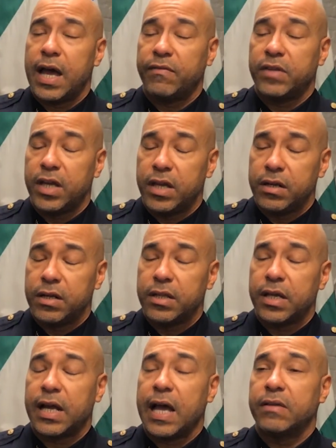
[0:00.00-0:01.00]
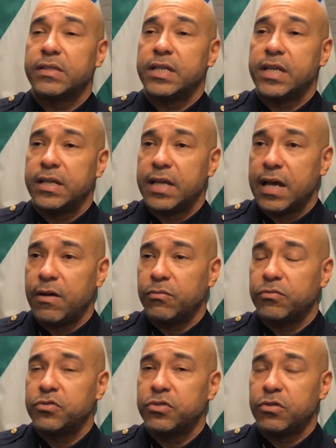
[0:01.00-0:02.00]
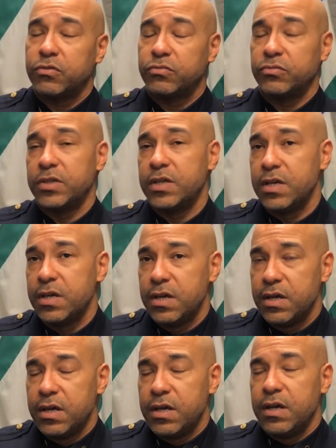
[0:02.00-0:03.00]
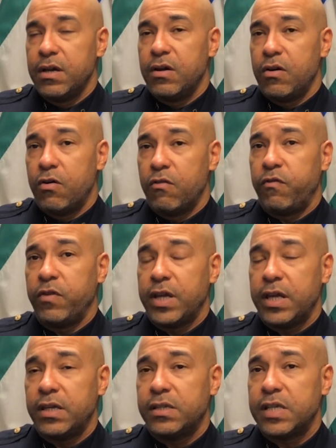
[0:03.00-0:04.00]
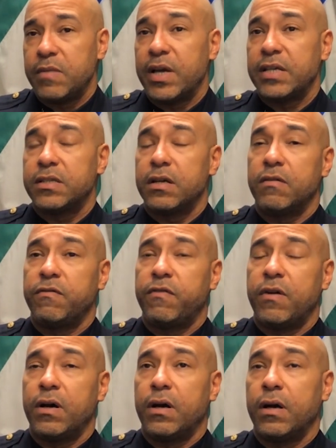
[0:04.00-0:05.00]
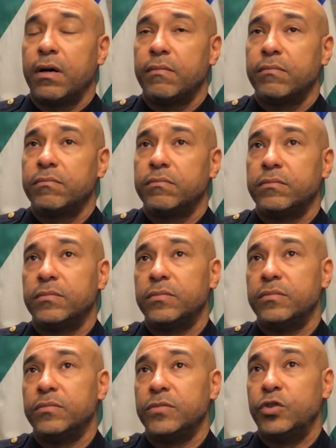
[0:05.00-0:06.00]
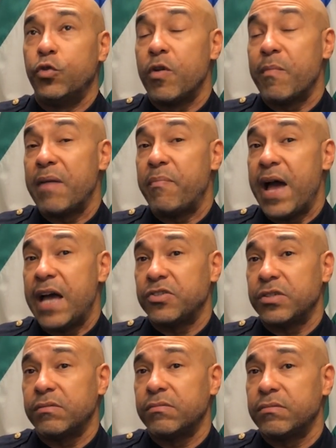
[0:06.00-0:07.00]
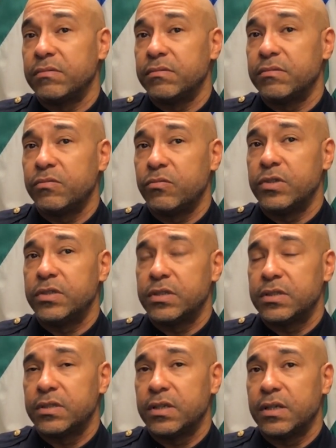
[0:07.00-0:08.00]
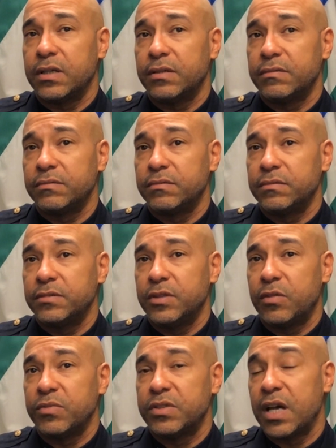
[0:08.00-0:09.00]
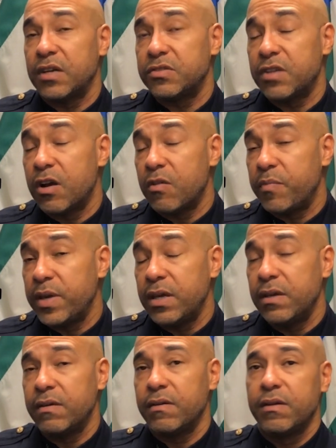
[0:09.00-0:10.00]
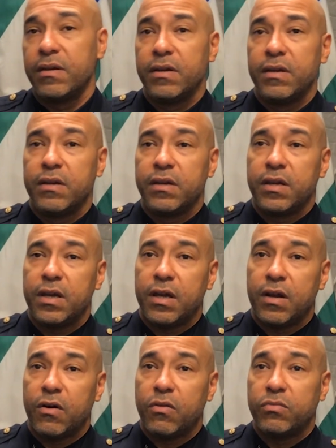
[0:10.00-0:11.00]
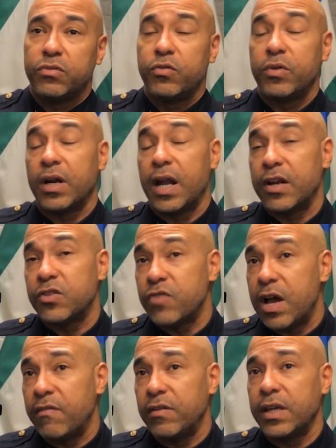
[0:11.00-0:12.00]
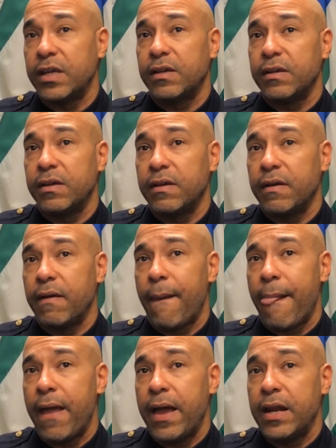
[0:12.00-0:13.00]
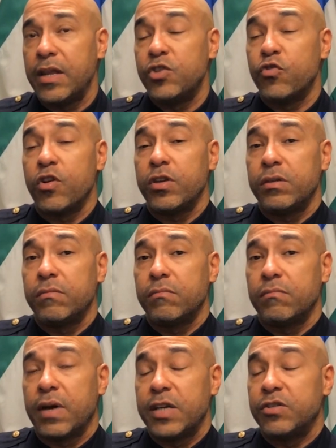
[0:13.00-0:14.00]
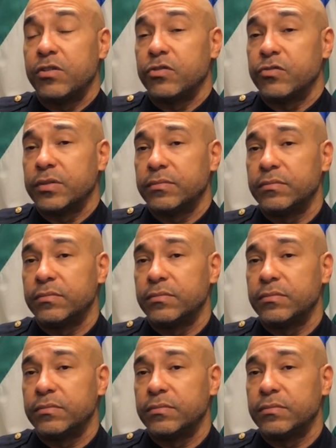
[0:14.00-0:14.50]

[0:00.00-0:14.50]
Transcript: have to hit another continent now. So hopefully see myself doing my passion, which is massage therapy, doing a lot of traveling and enjoying my children.